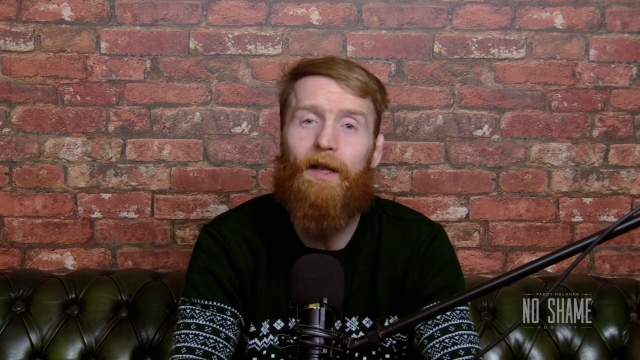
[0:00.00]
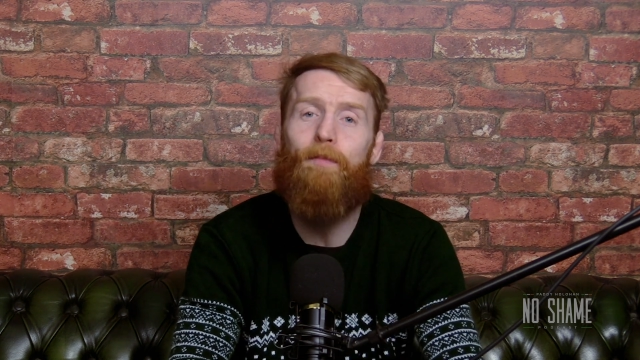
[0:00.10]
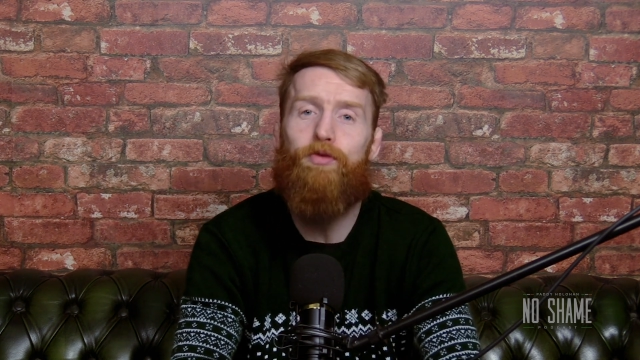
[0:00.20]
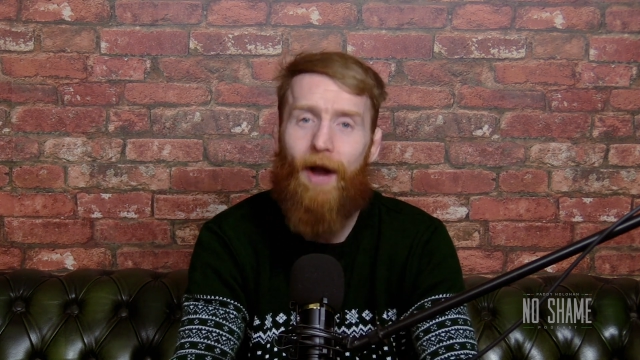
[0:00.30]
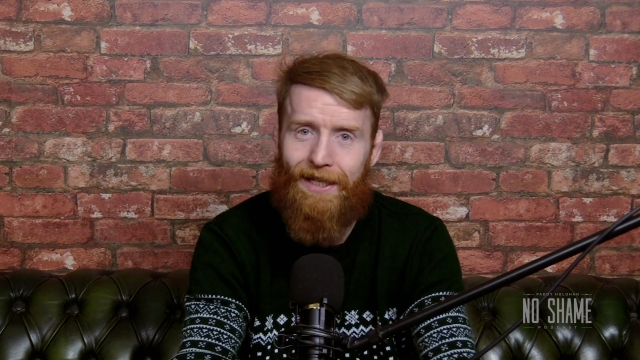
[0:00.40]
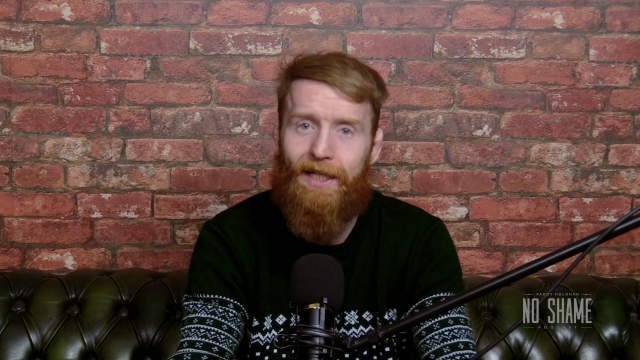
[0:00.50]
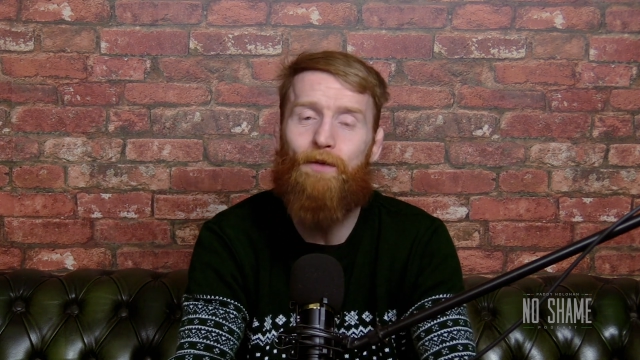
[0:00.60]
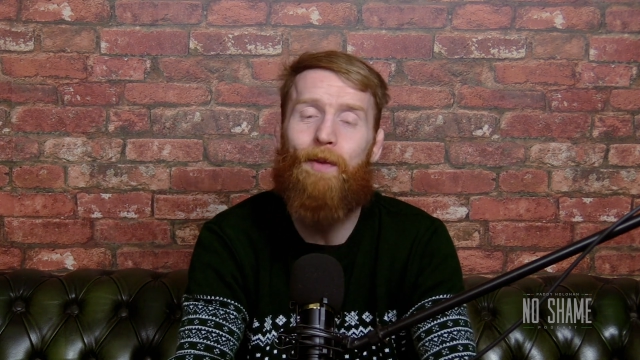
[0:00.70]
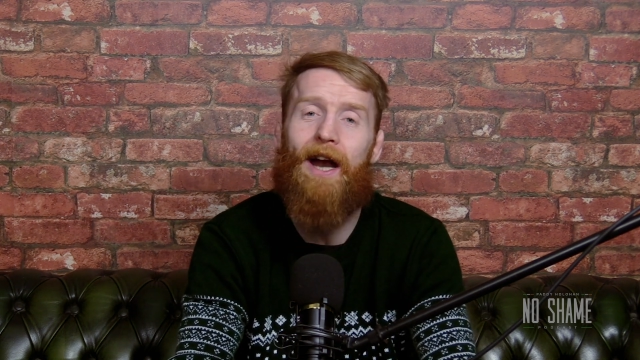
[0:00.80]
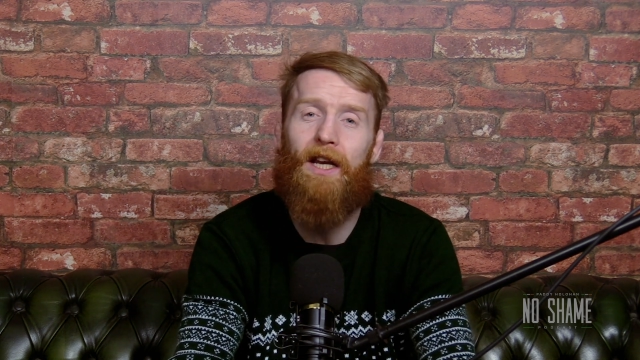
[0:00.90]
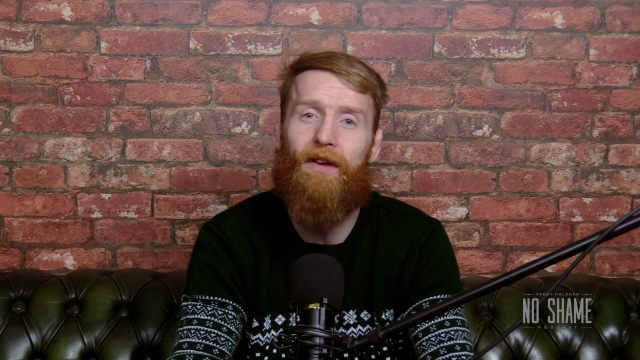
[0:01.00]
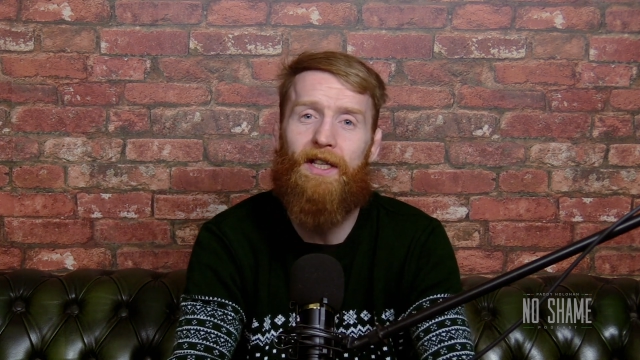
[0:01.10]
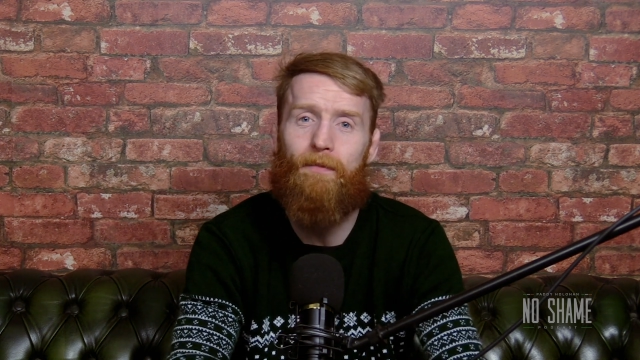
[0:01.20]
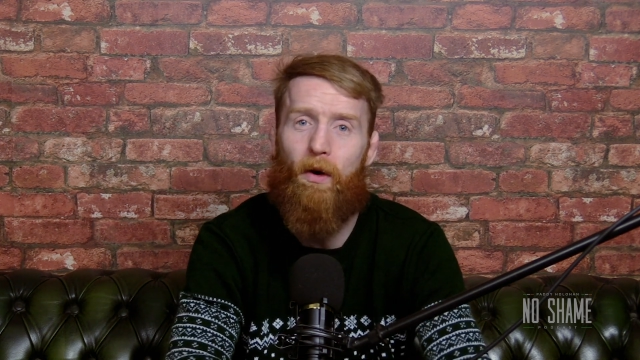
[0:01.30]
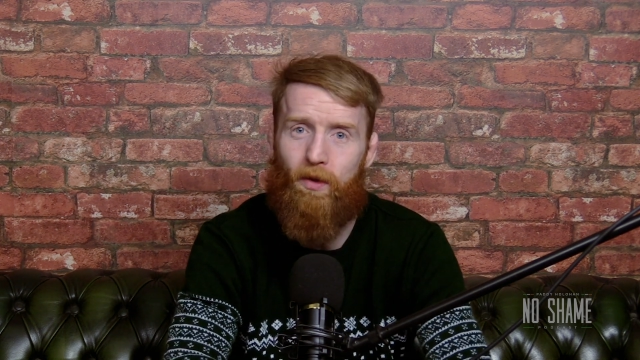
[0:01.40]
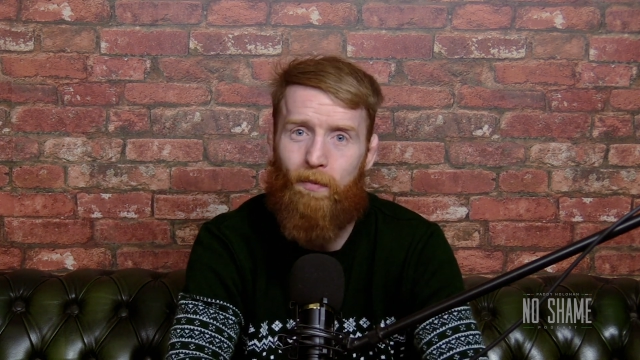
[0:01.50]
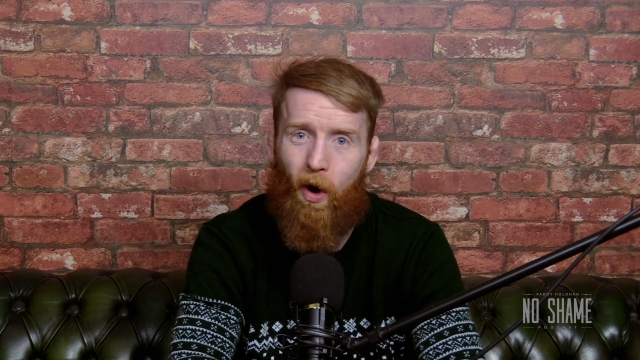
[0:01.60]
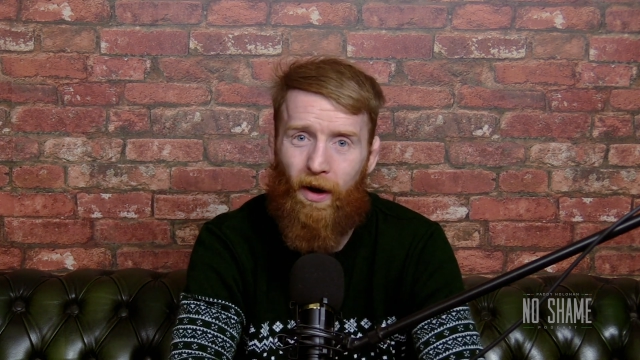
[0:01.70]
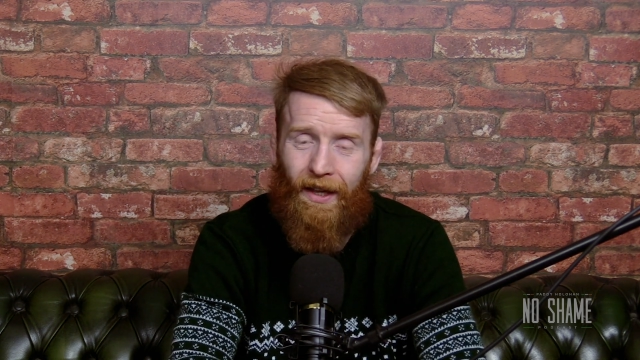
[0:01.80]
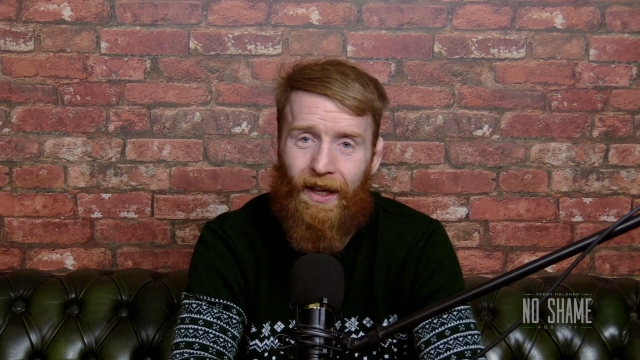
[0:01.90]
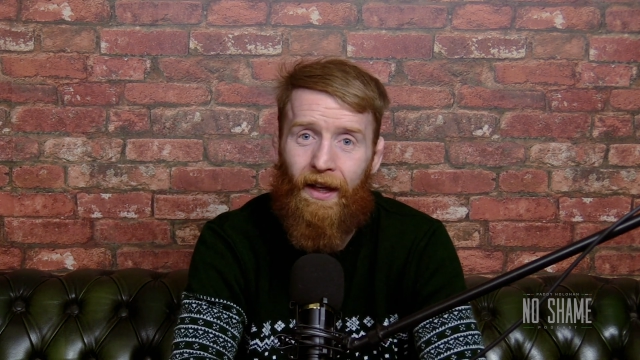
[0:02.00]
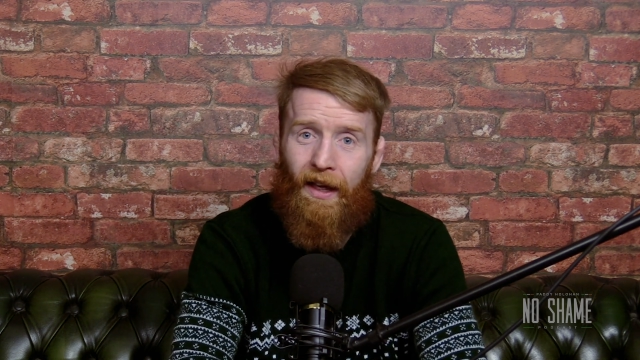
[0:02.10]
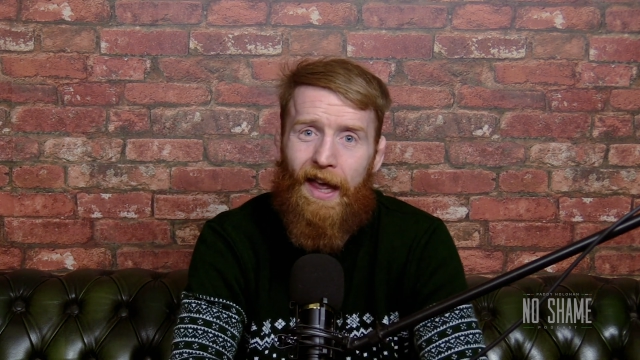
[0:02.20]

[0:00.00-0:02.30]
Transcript: the presence part of it is the most important thing.